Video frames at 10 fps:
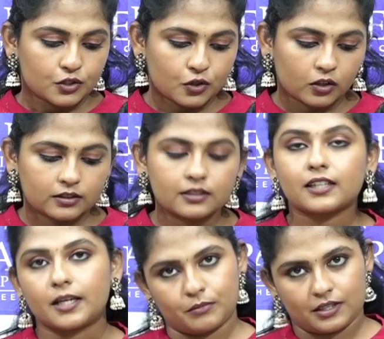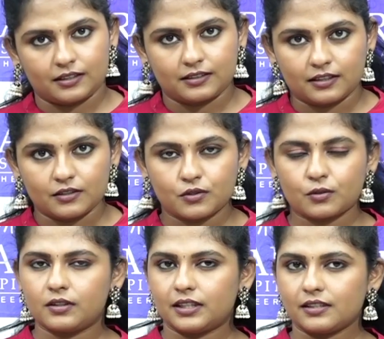Dr. Imran Khan.
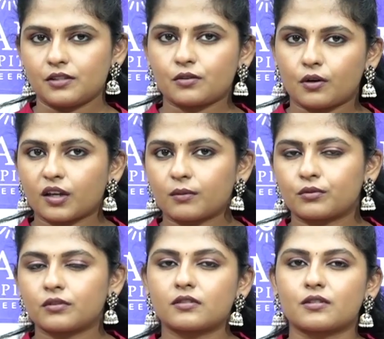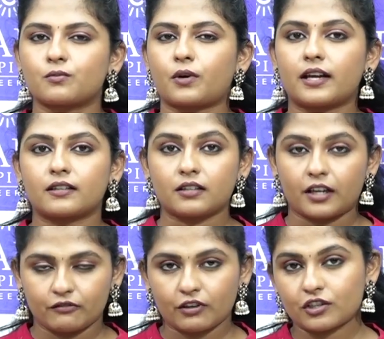So, let us talk about this viral
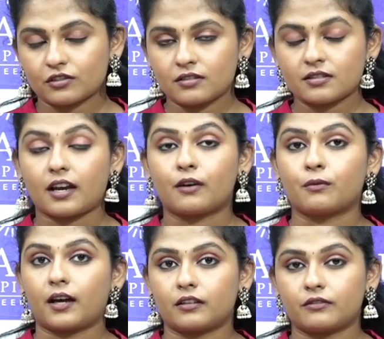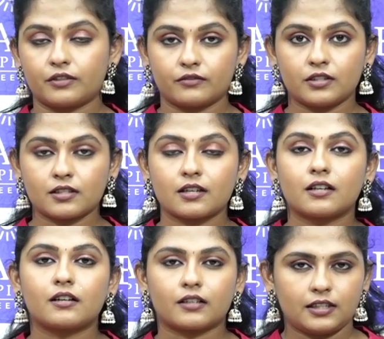infections and viral fevers
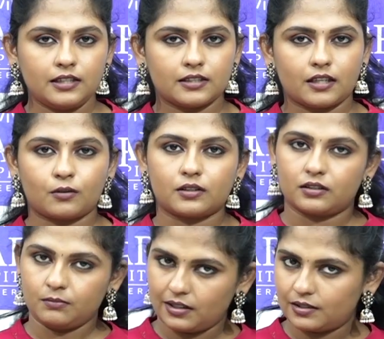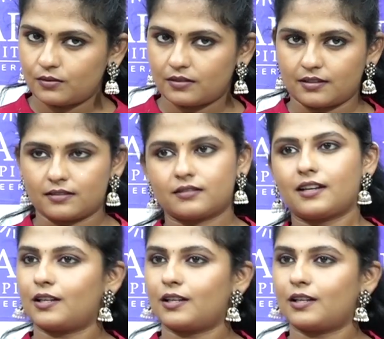running around in the monsoon season.